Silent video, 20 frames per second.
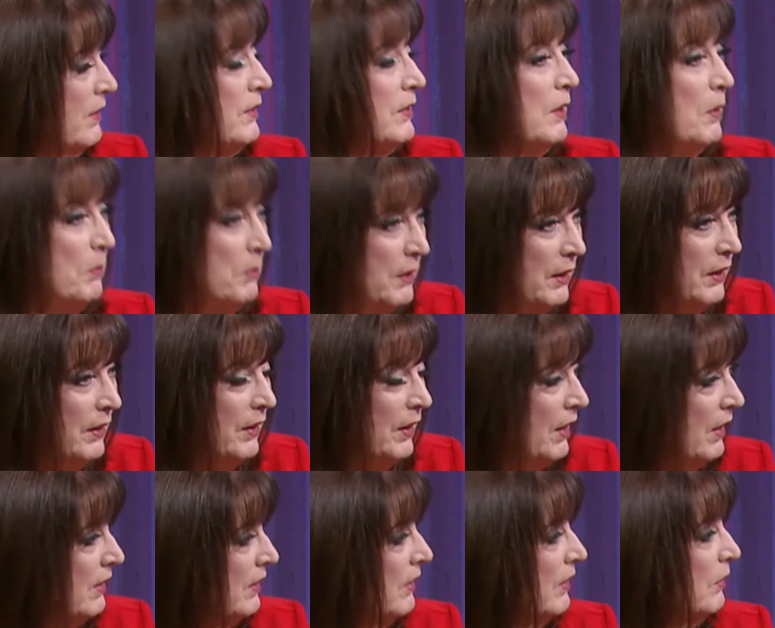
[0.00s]
something that
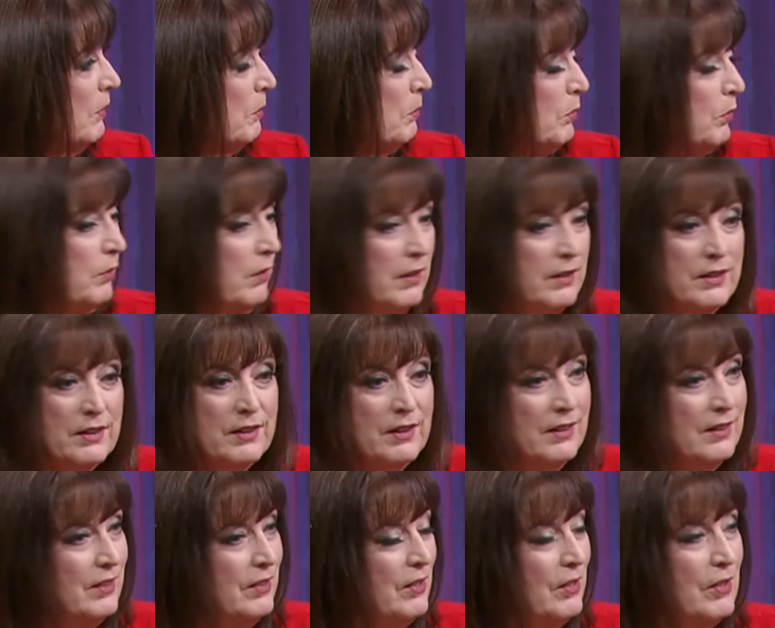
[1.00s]
I didn't approve, I said, no,
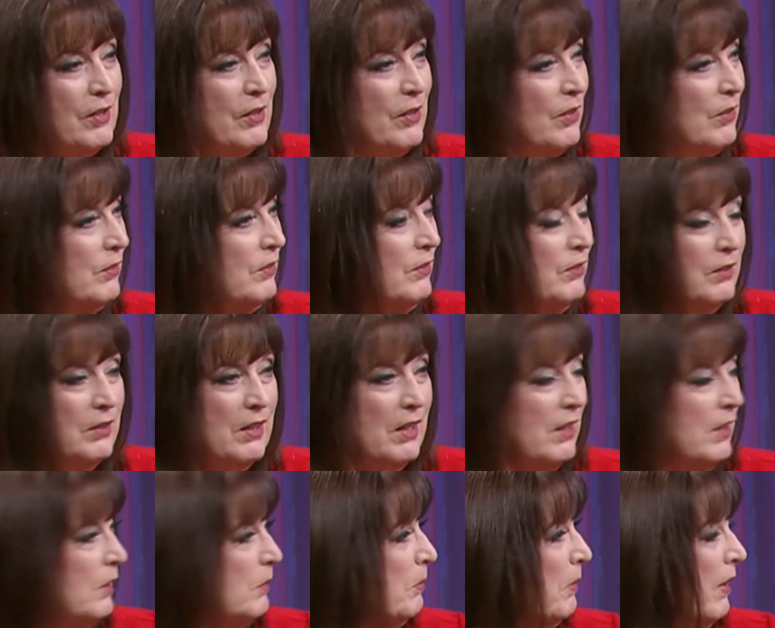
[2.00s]
you're
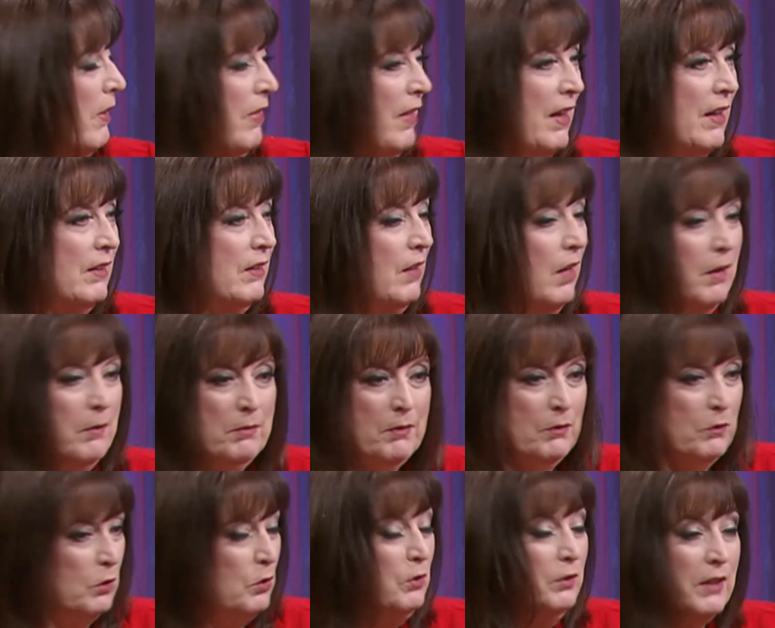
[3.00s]
not going to buy that.
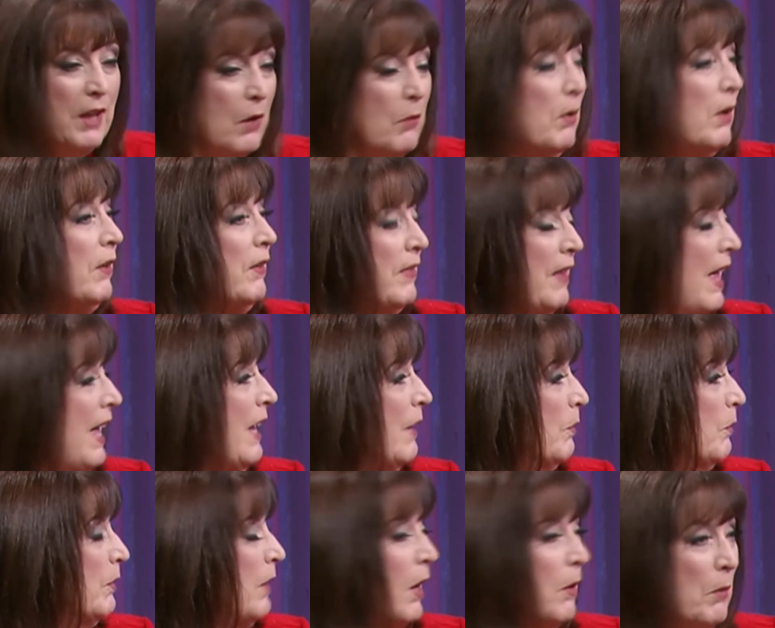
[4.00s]
You're not wearing
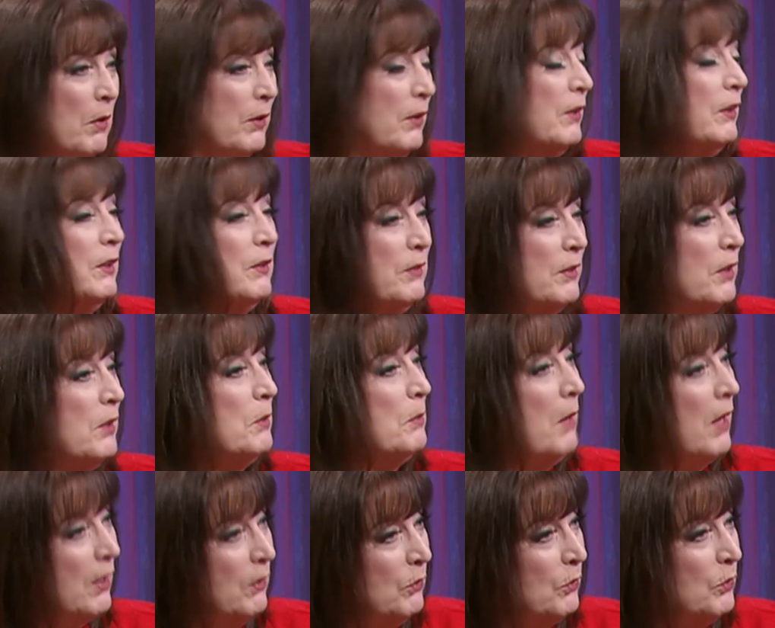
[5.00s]
that, not while you're living under
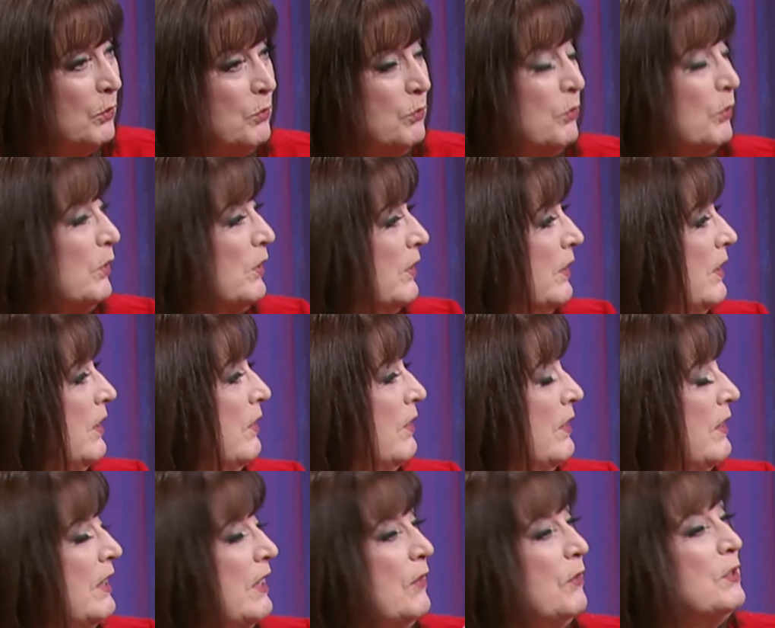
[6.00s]
my roof. Or, you
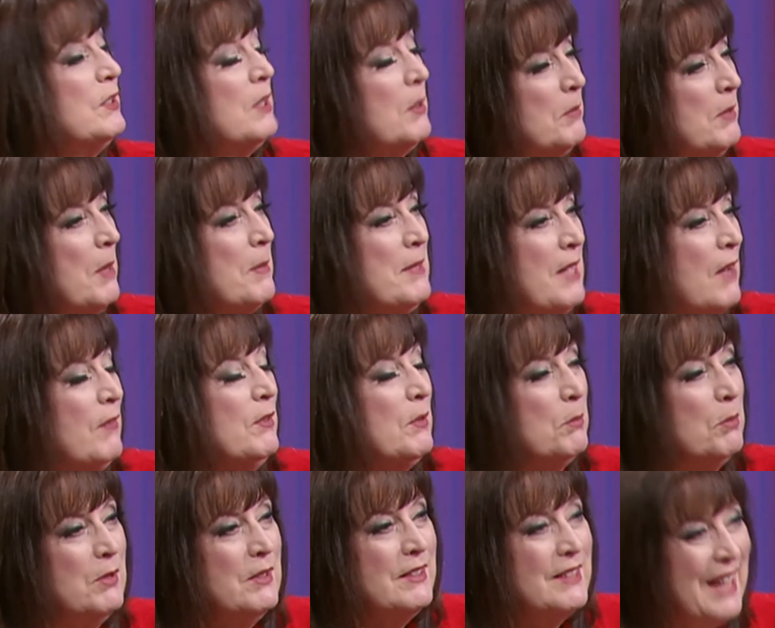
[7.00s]
know, you sometimes have to
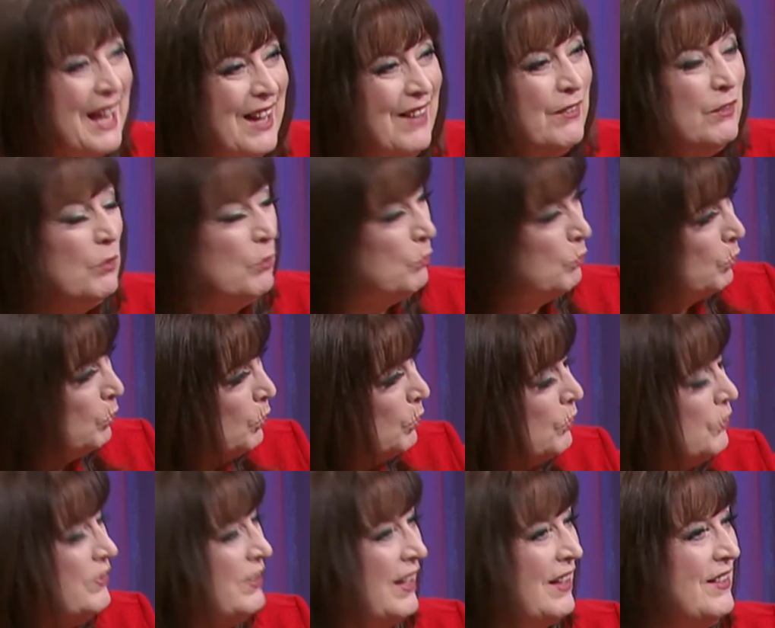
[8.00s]
put down
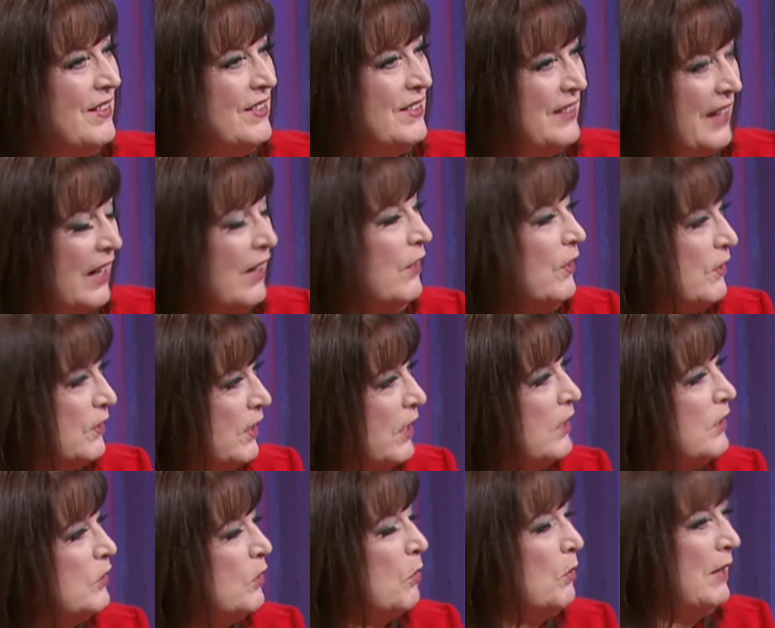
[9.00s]
rules and standards.
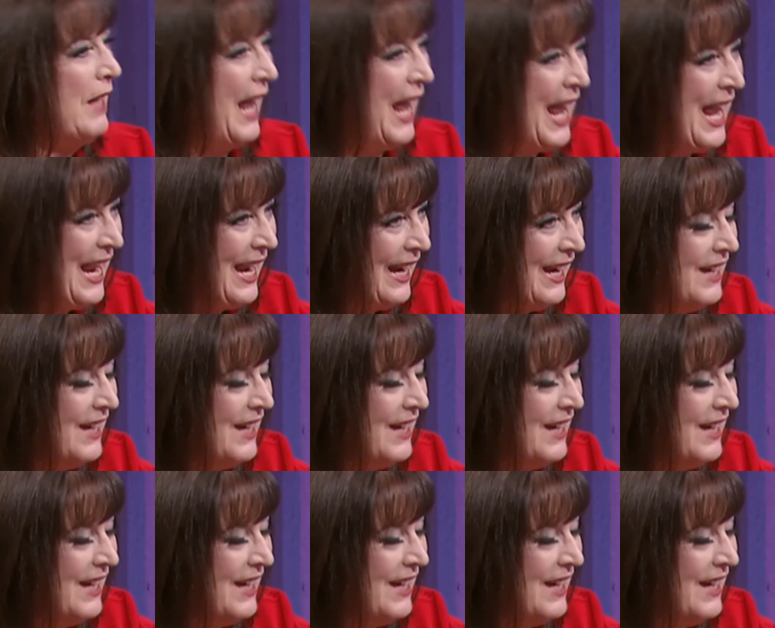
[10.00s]
It's okay